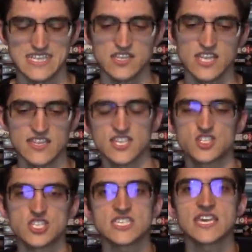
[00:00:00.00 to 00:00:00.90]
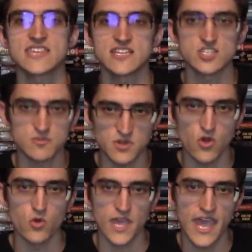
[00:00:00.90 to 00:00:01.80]
let's just say they had just been
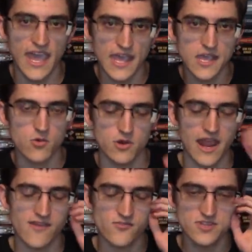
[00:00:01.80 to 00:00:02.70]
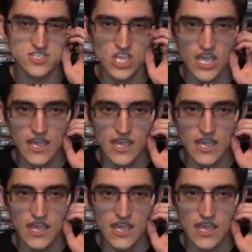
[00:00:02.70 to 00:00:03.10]
okay or average,